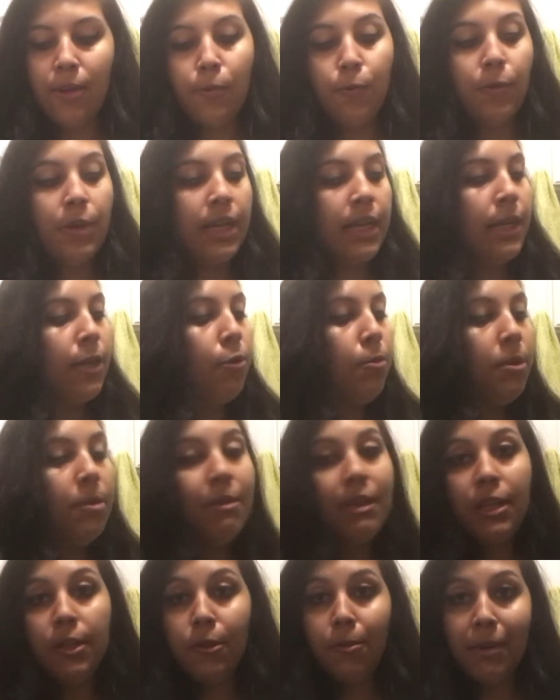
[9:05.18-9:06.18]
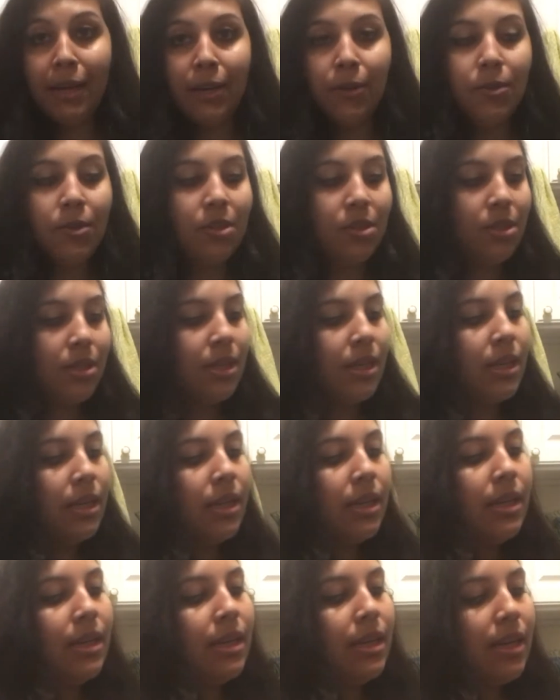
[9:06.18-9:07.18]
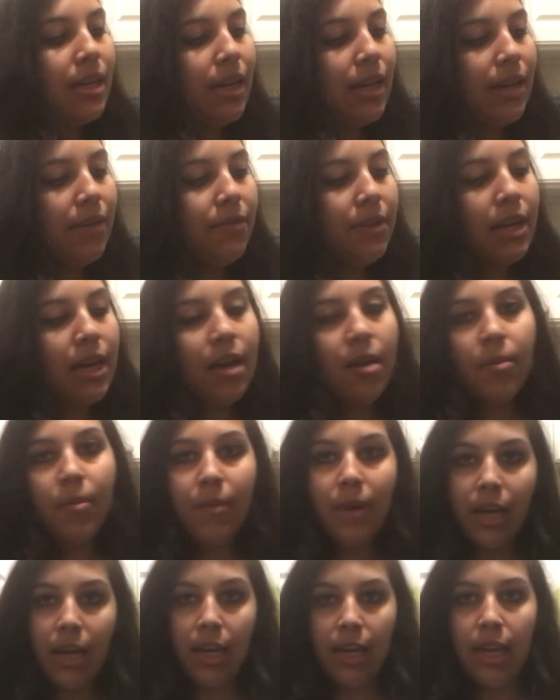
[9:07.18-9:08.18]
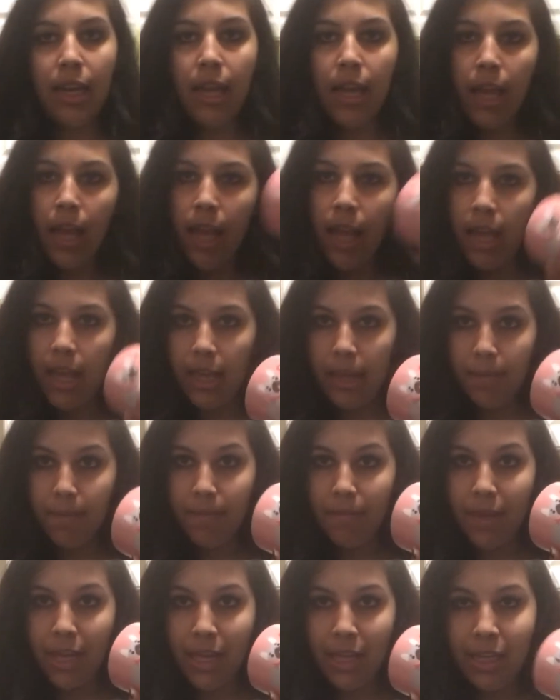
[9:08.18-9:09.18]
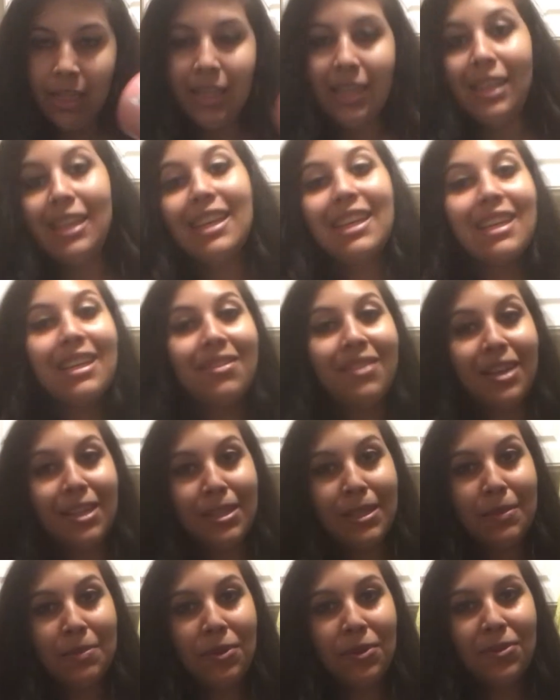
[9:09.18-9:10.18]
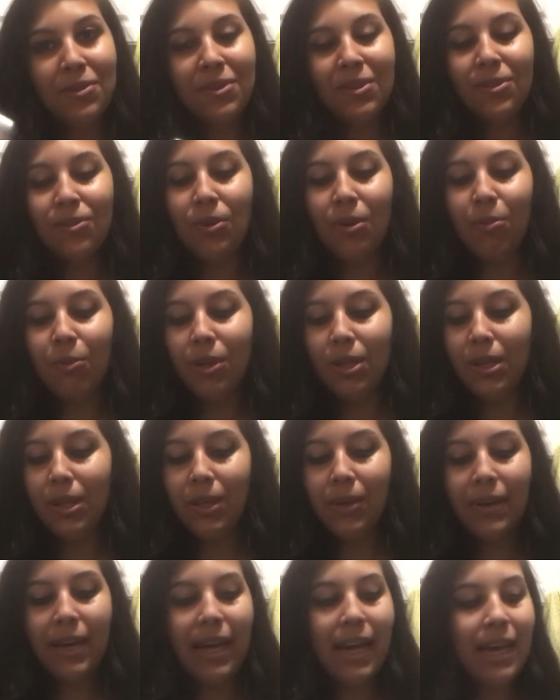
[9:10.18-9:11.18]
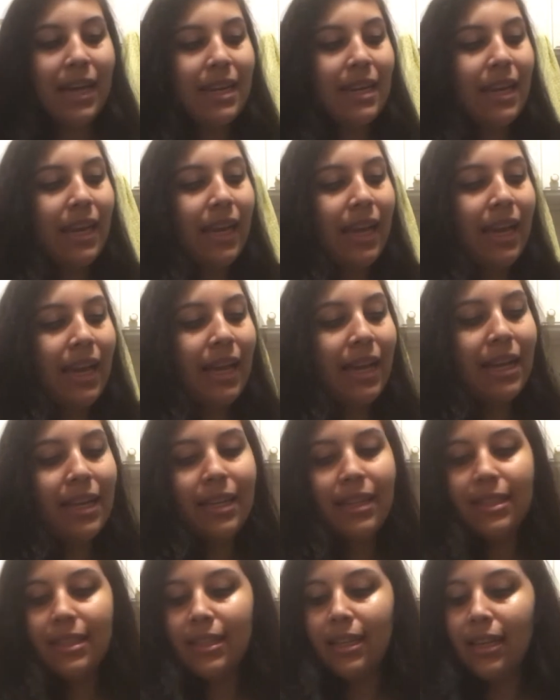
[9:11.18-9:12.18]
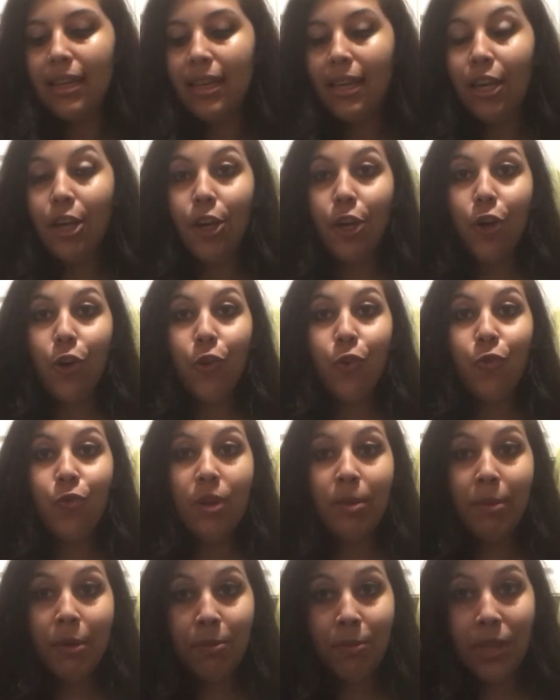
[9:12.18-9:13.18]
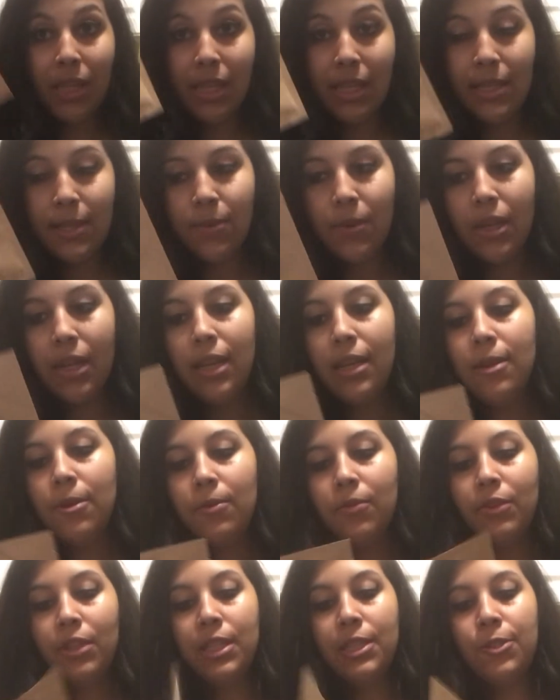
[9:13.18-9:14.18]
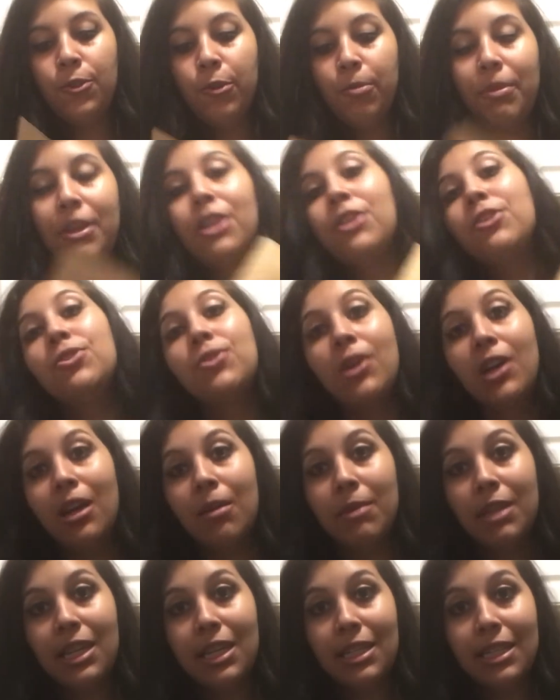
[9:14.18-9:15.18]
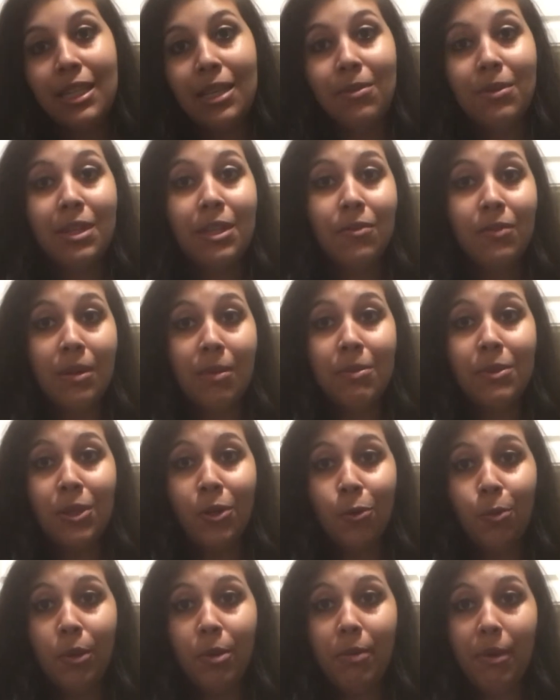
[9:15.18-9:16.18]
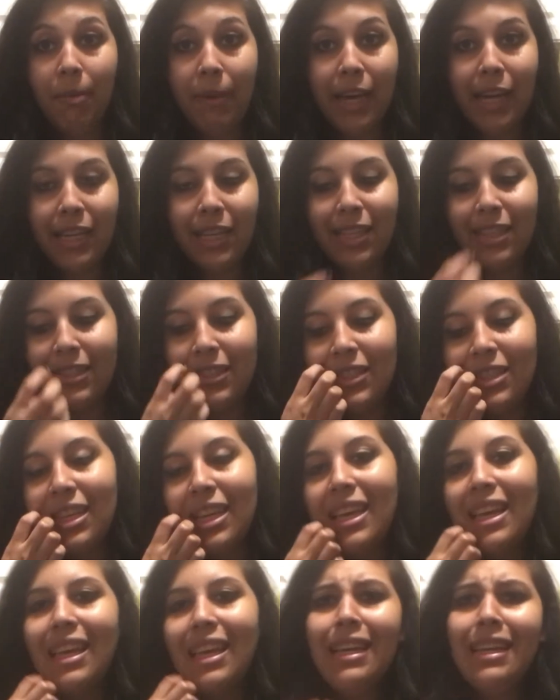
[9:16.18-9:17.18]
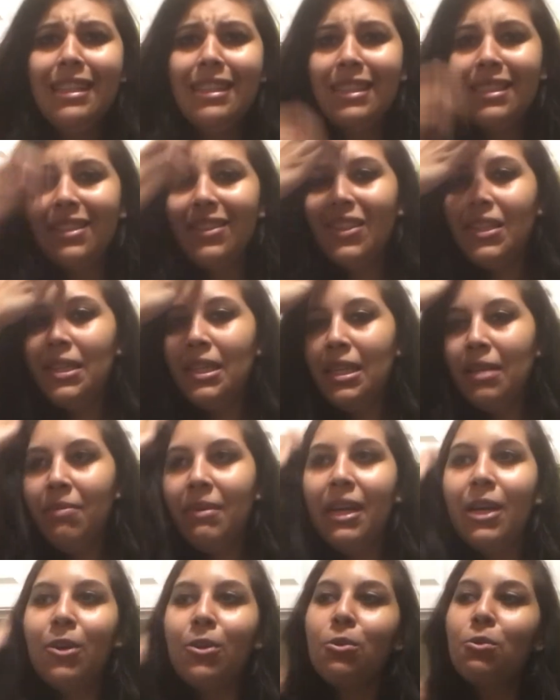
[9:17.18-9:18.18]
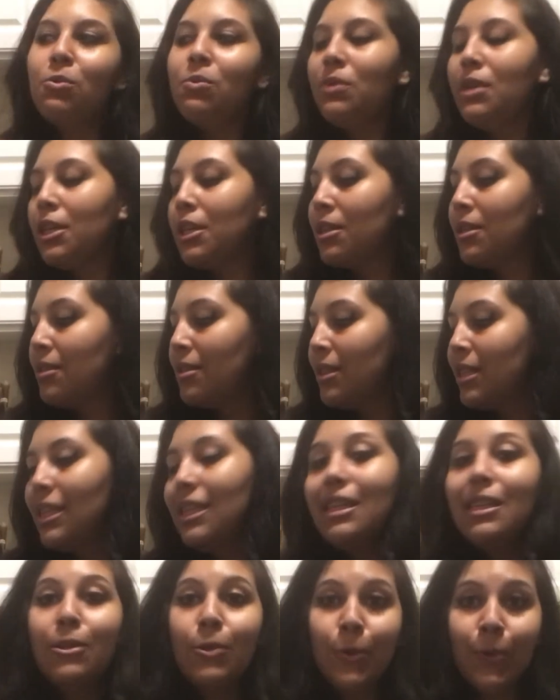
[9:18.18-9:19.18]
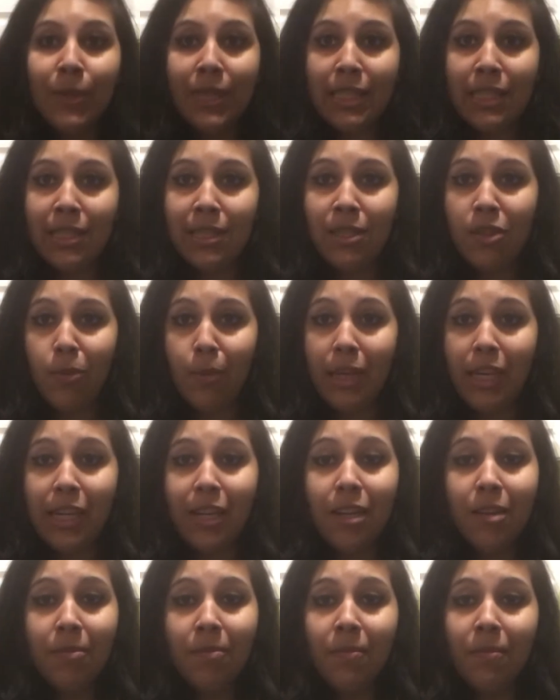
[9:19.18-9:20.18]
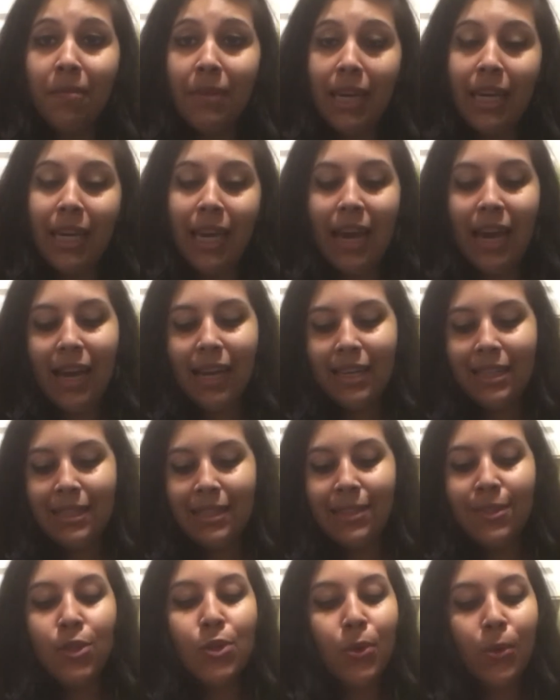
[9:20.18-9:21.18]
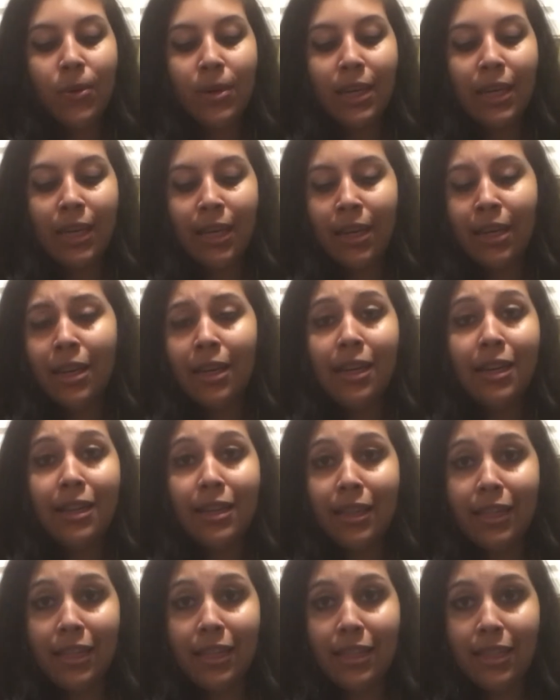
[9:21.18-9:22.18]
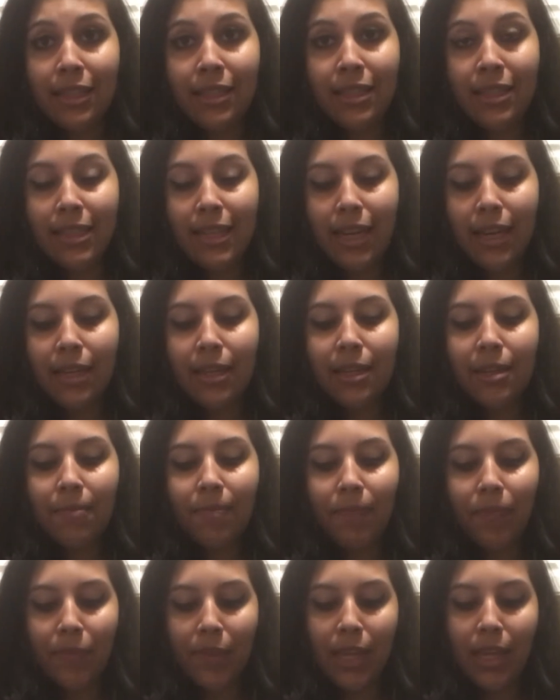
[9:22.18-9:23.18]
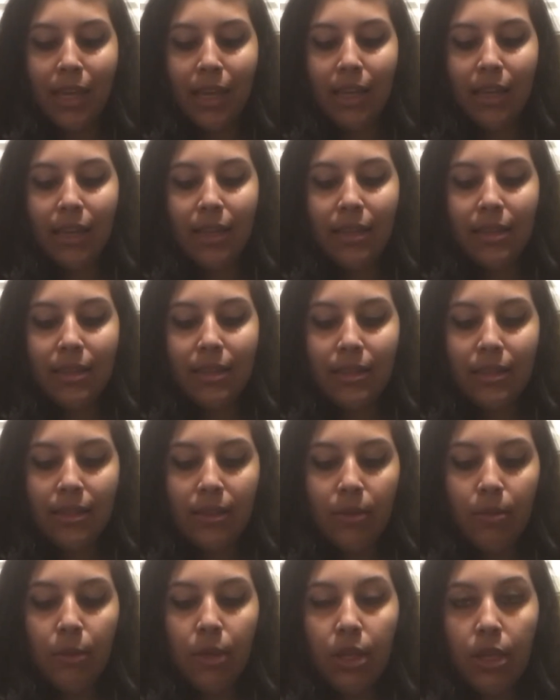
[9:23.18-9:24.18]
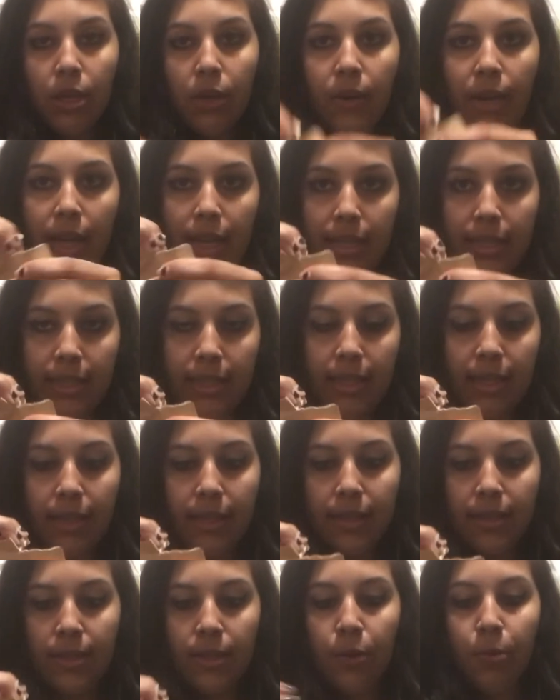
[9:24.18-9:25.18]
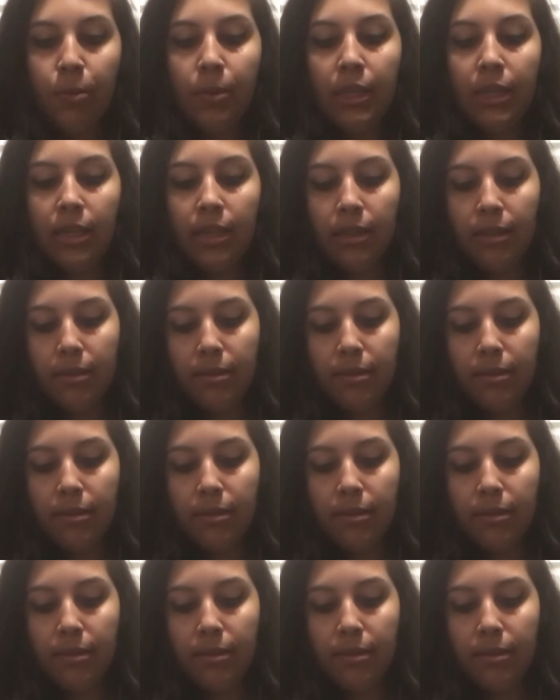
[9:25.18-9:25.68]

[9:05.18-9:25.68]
when I open my little pouch. I've got my mug and I've got a spoon. So I'm going to go ahead and rip open this one and hopefully do a better job than I did when I ripped open my package. And sorry about the weird noises you may hear. My cat is enjoying a late night snack. So I'm going to go ahead and tear this open.